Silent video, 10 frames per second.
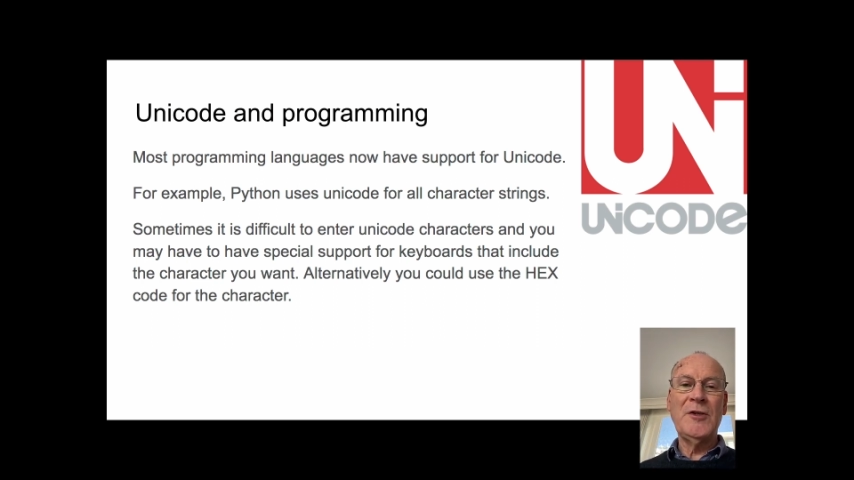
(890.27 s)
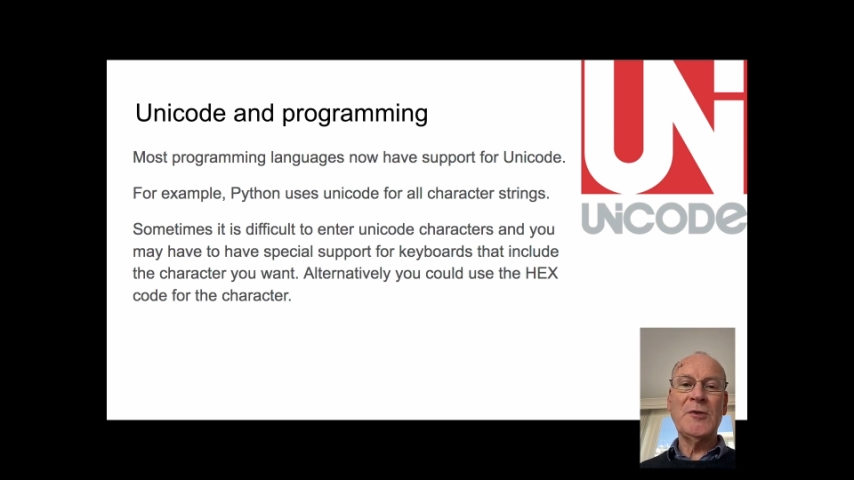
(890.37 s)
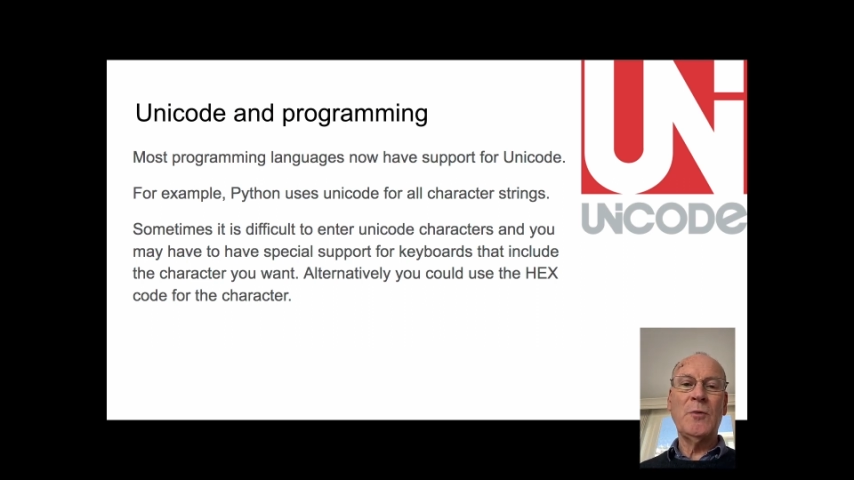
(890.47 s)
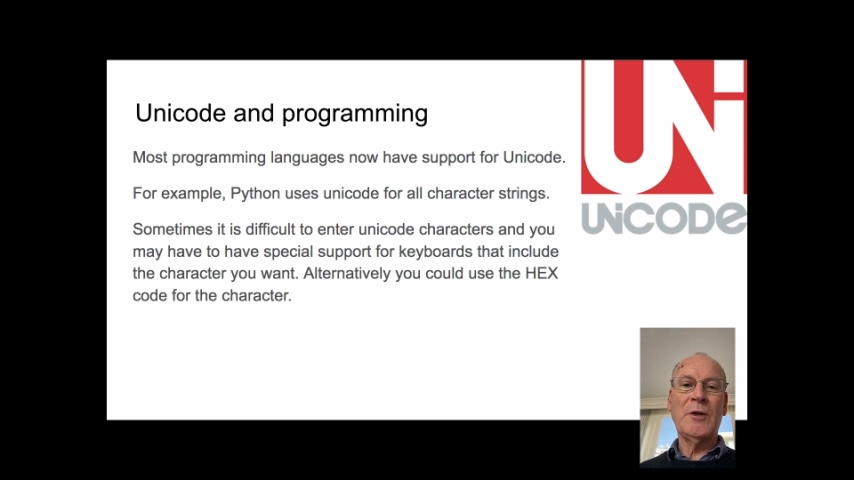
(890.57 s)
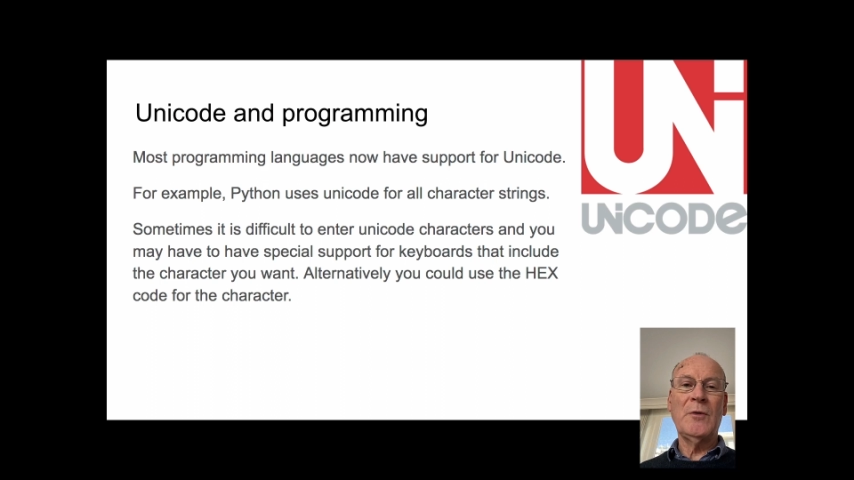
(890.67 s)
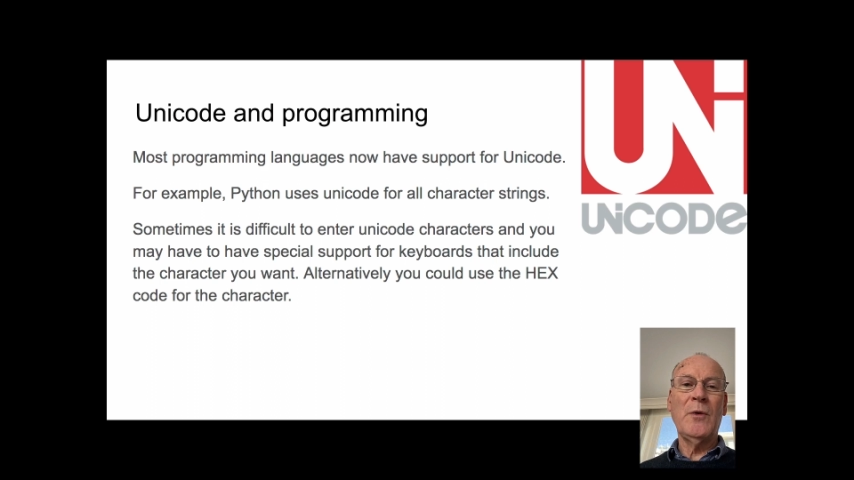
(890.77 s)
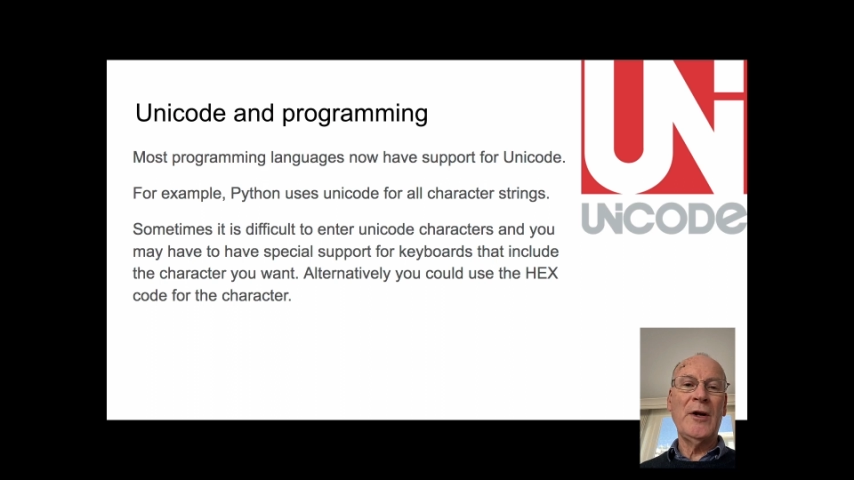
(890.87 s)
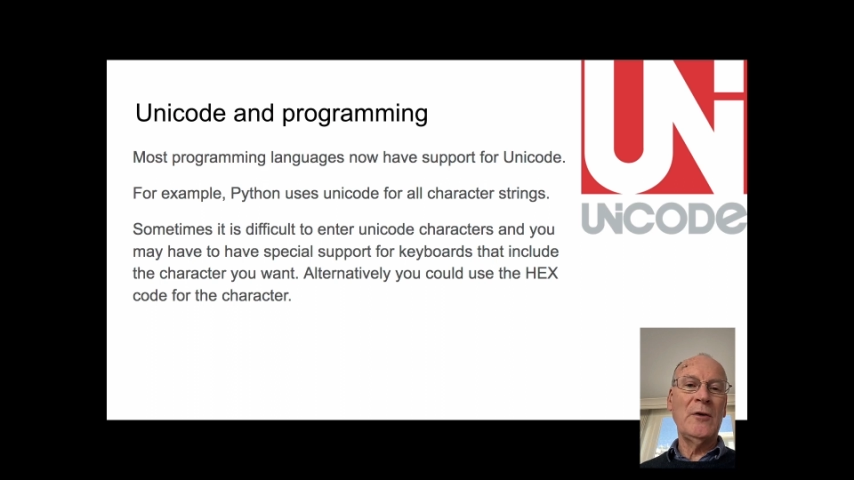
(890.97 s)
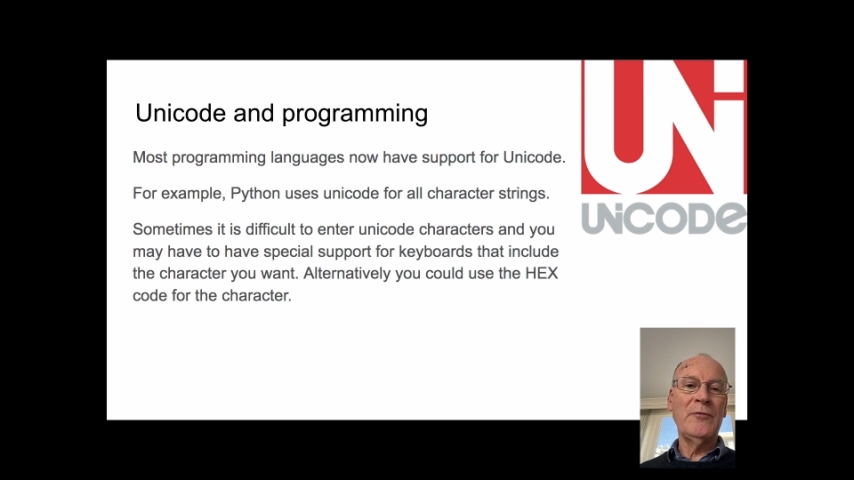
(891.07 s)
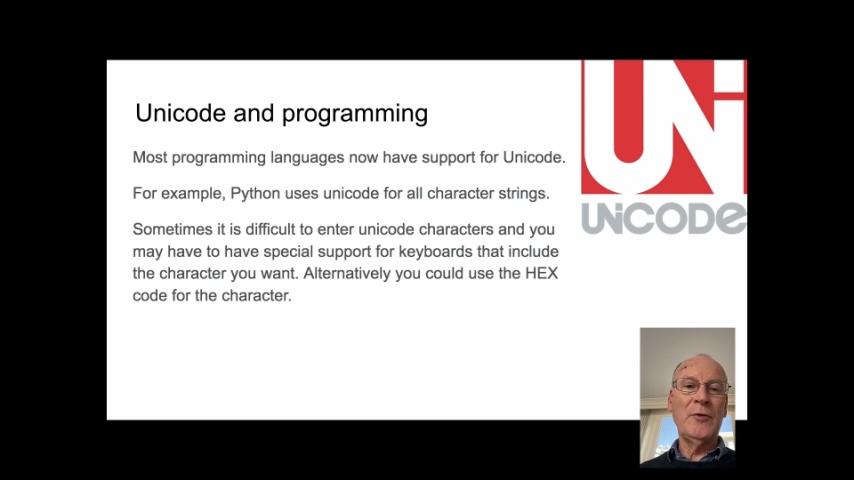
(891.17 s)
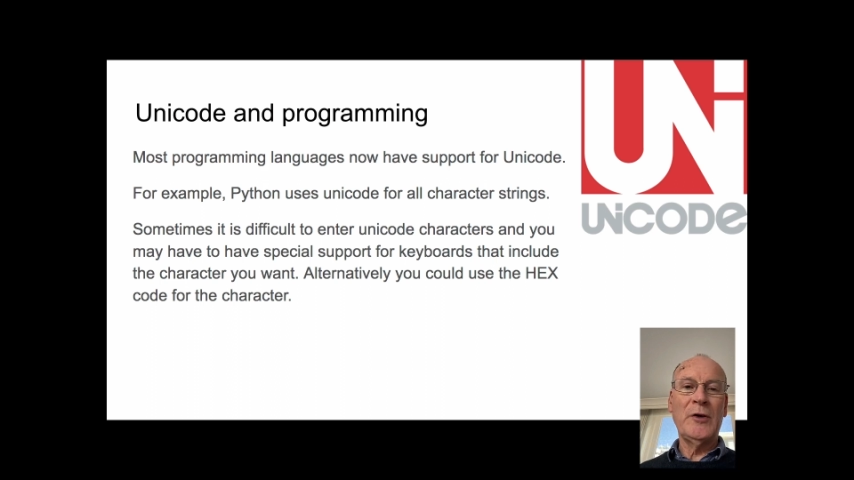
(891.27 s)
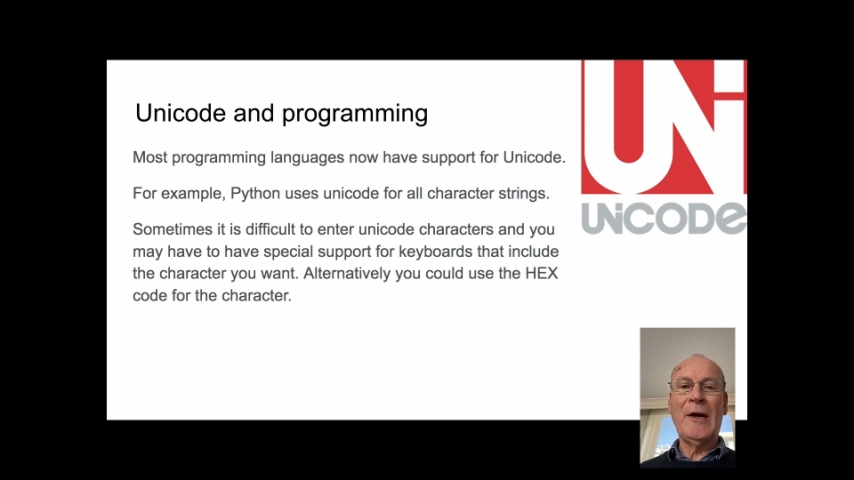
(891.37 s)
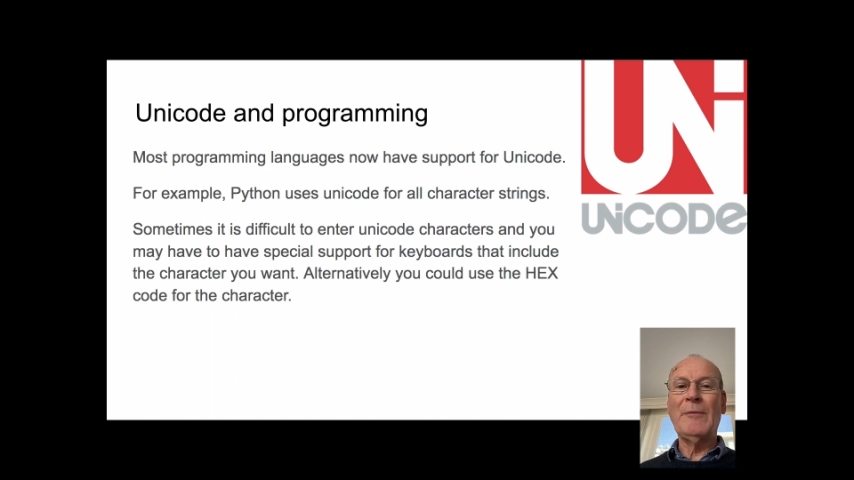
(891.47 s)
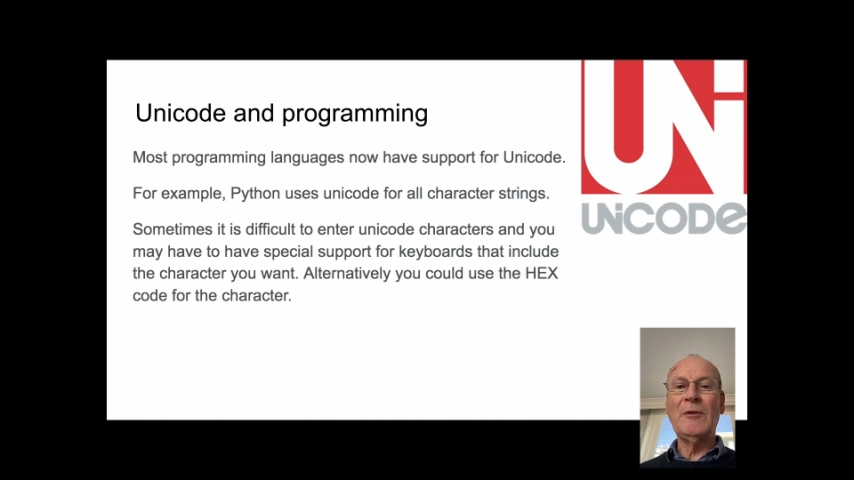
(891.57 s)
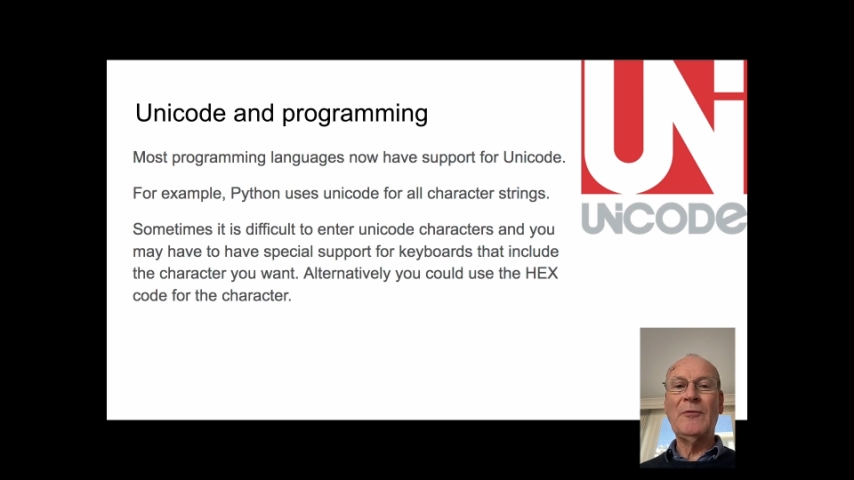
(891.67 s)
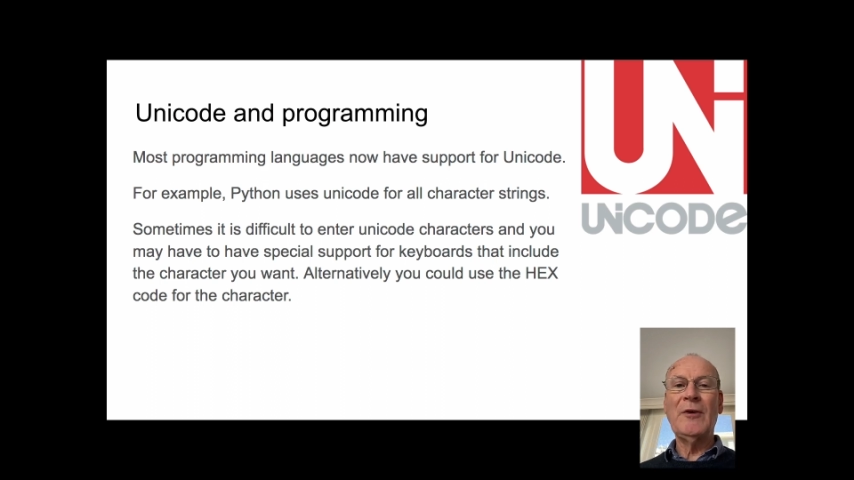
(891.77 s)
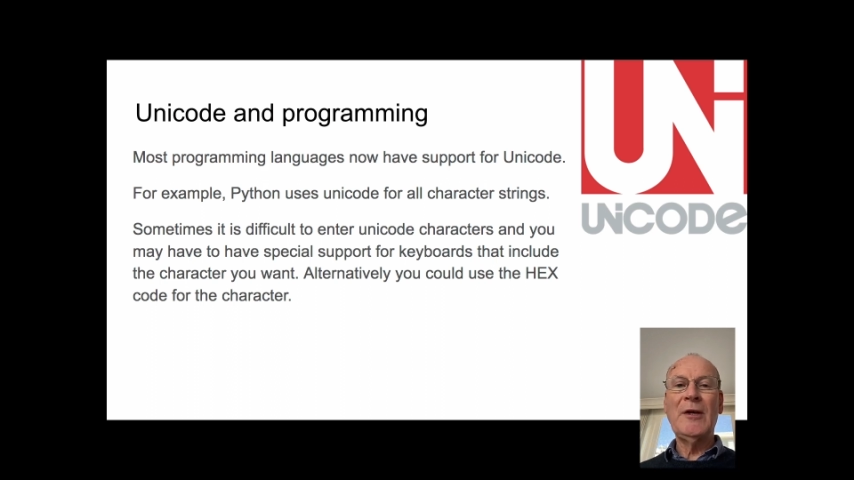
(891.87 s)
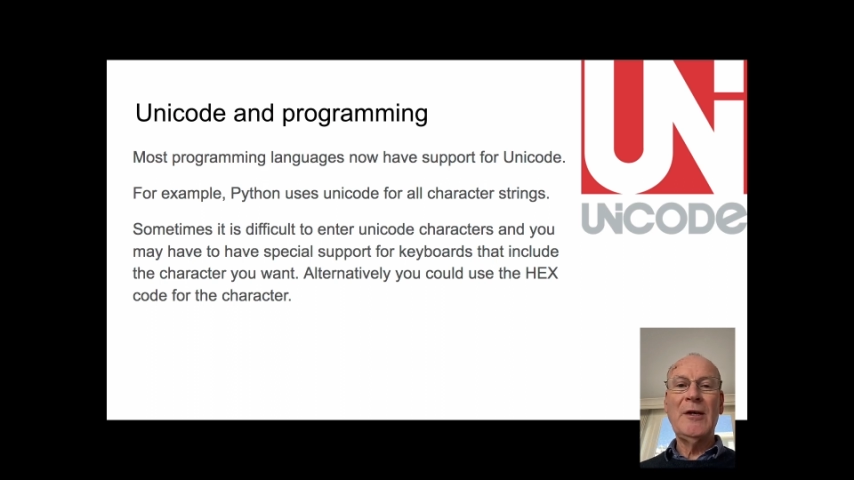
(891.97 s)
just want a one-off or a couple of